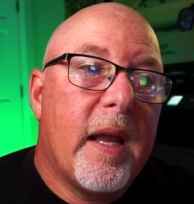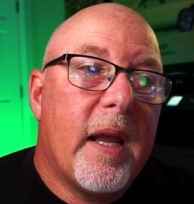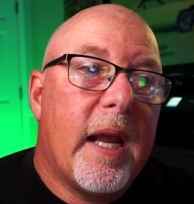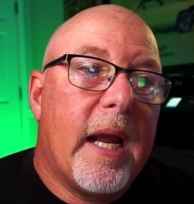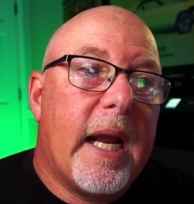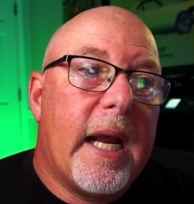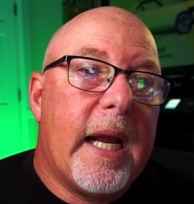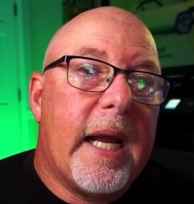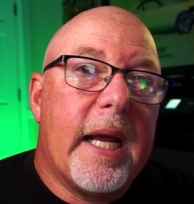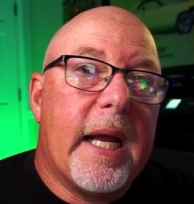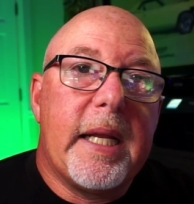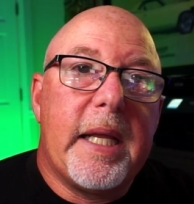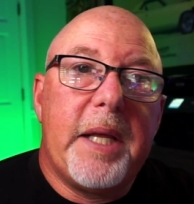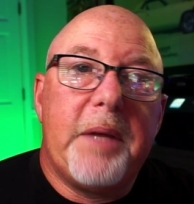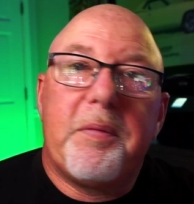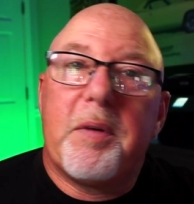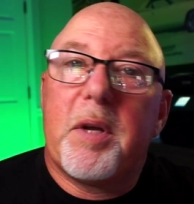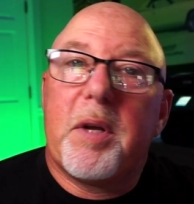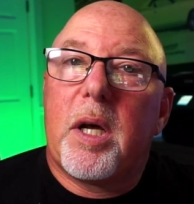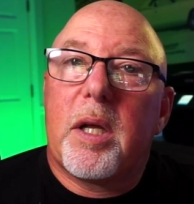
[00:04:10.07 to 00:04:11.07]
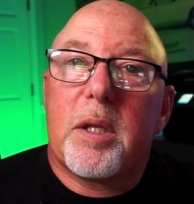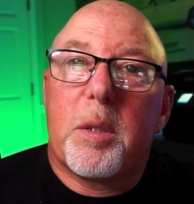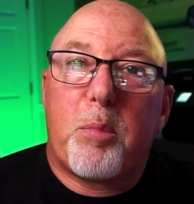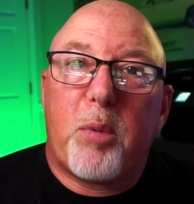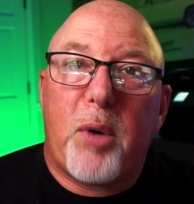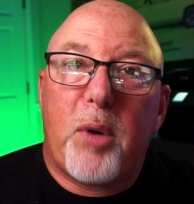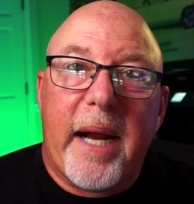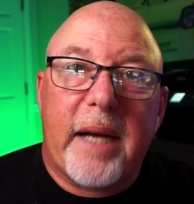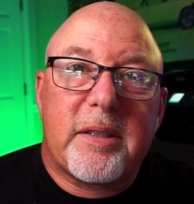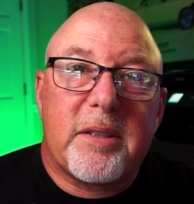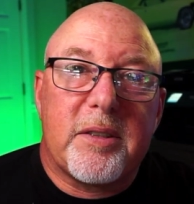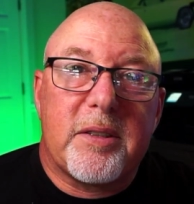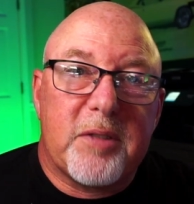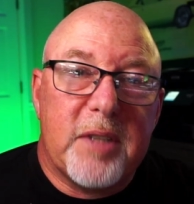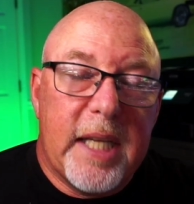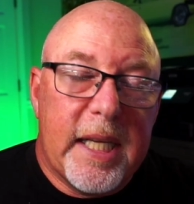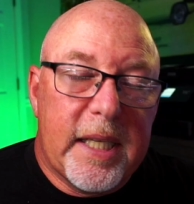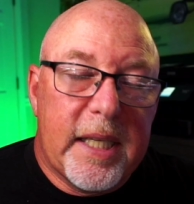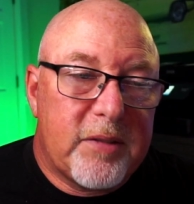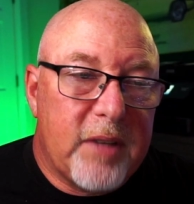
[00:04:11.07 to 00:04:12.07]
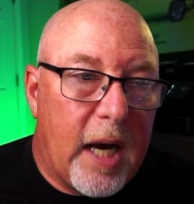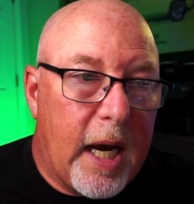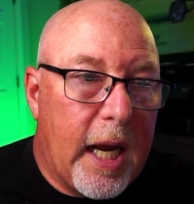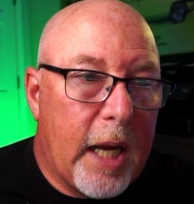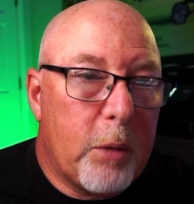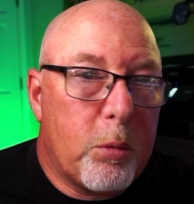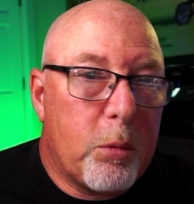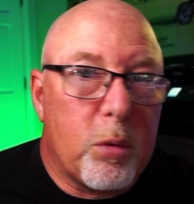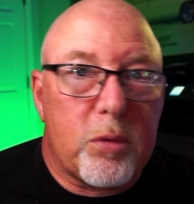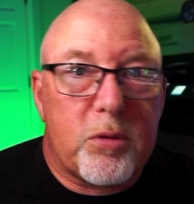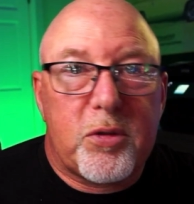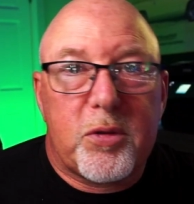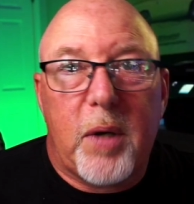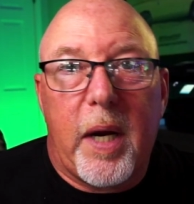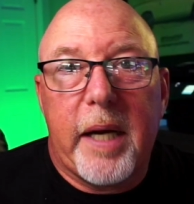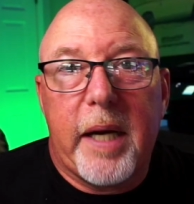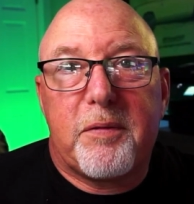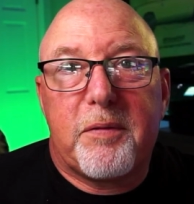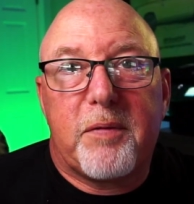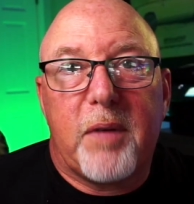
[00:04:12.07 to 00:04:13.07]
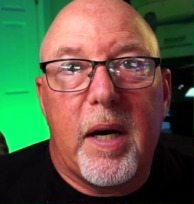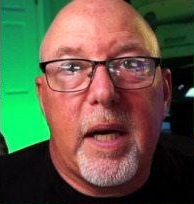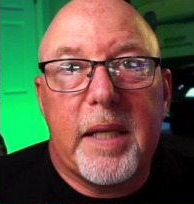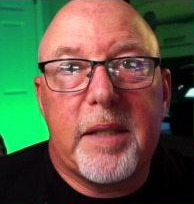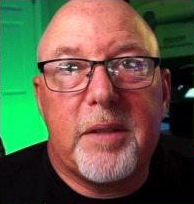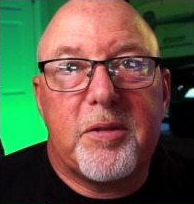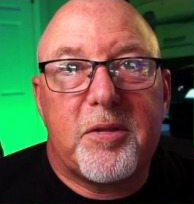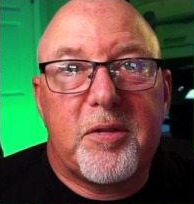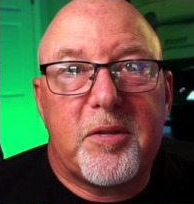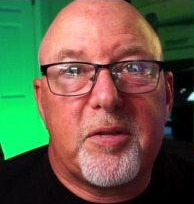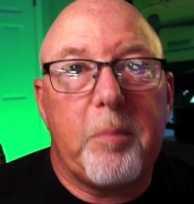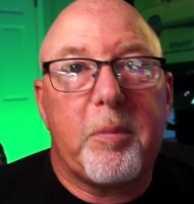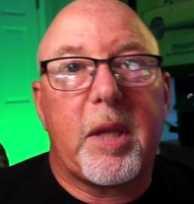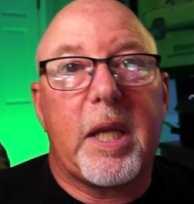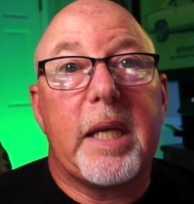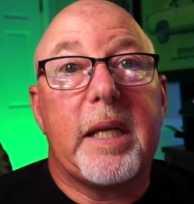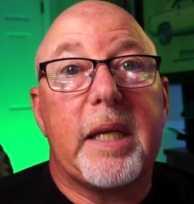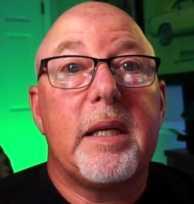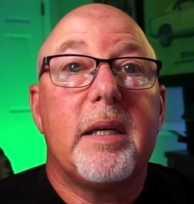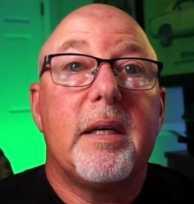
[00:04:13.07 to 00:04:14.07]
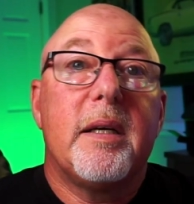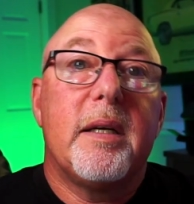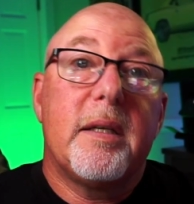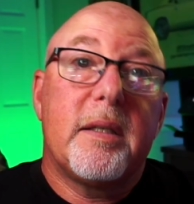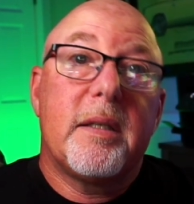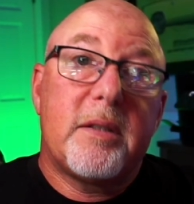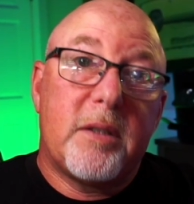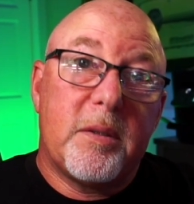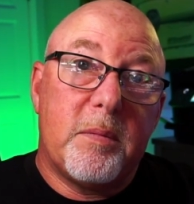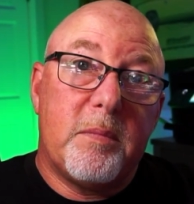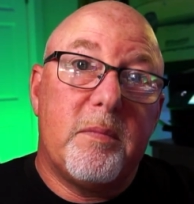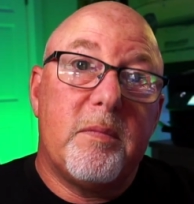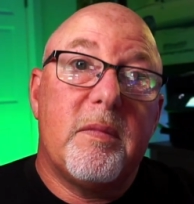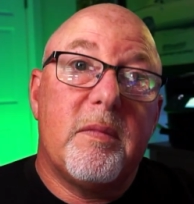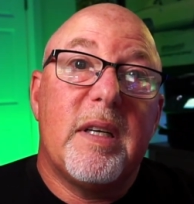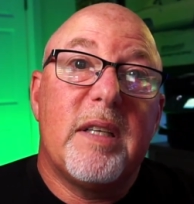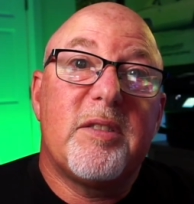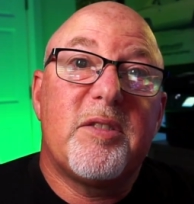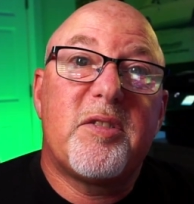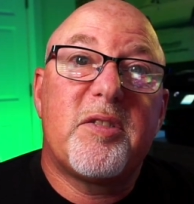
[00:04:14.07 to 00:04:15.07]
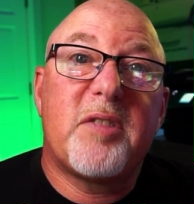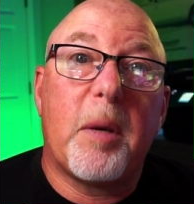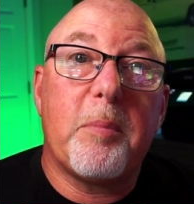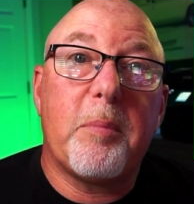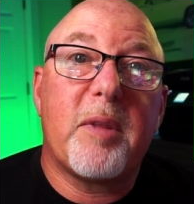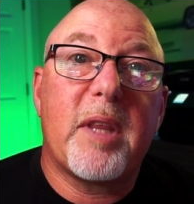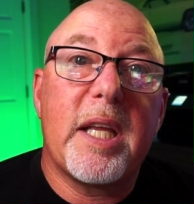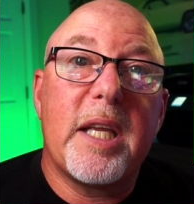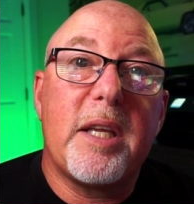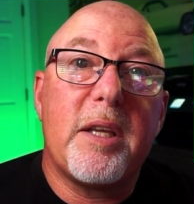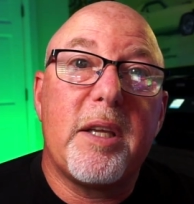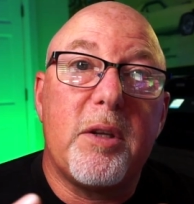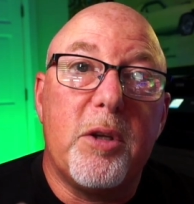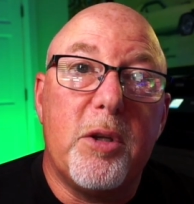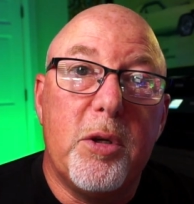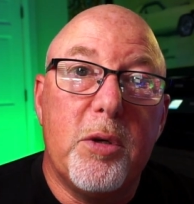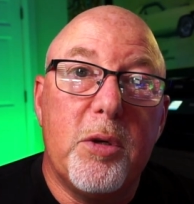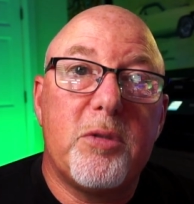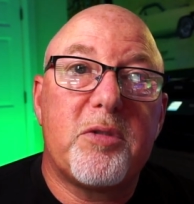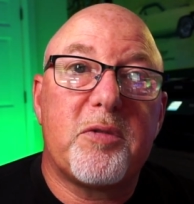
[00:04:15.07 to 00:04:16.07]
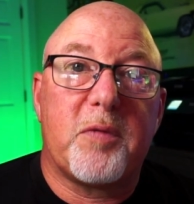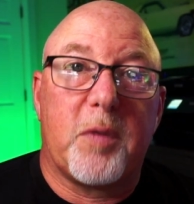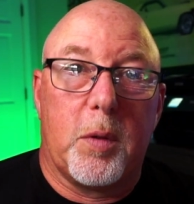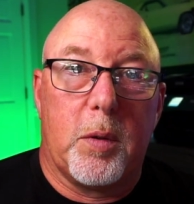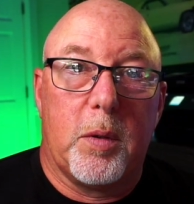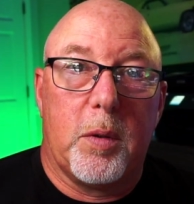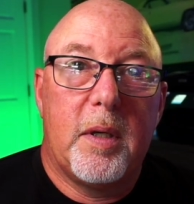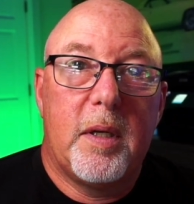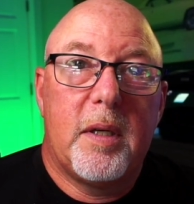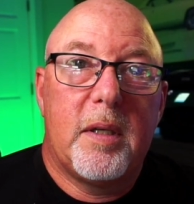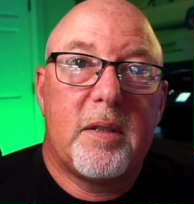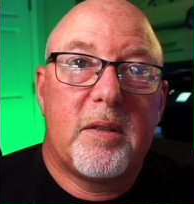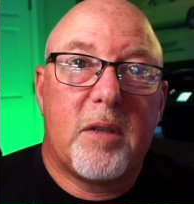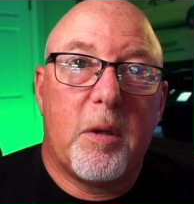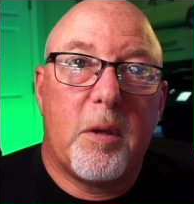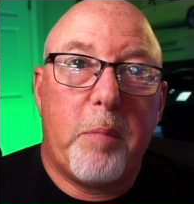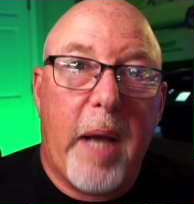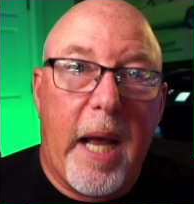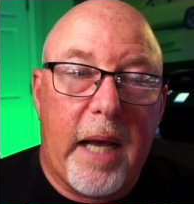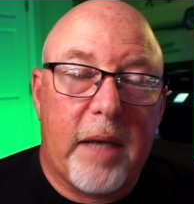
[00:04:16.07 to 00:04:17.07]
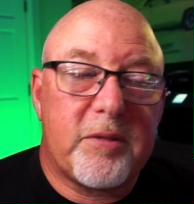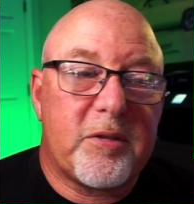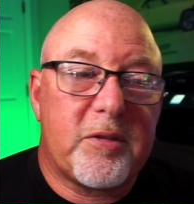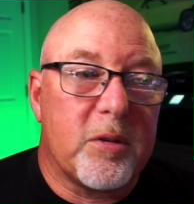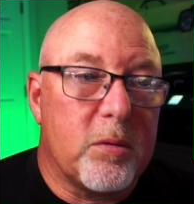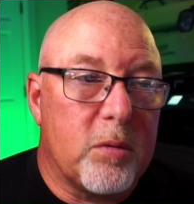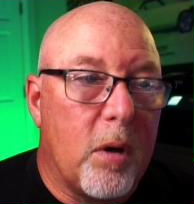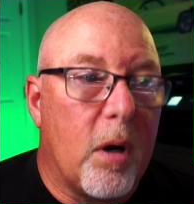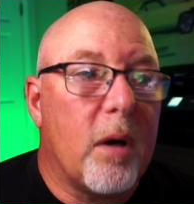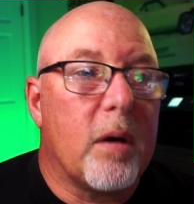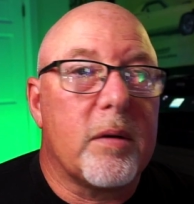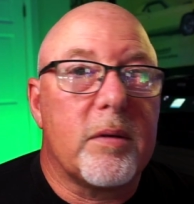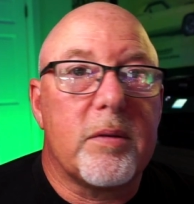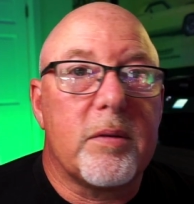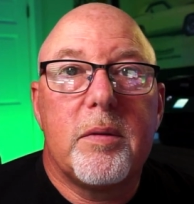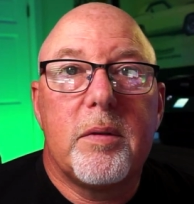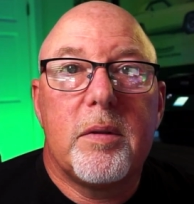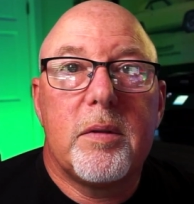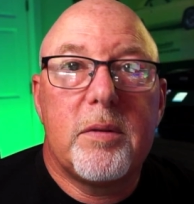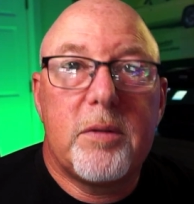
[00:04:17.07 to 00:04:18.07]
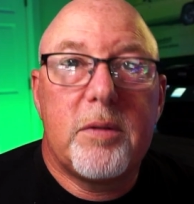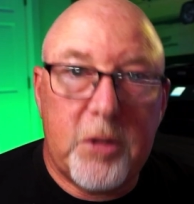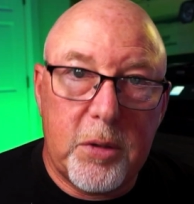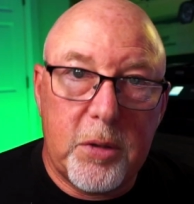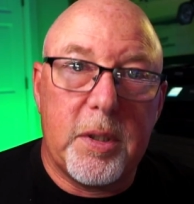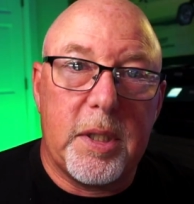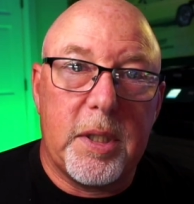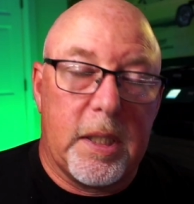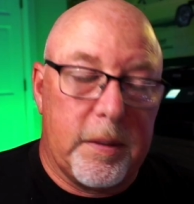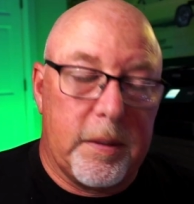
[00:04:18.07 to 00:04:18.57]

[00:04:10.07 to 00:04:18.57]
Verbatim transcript: And even on the practice nets, I will try to find something to something useful to pass along to you.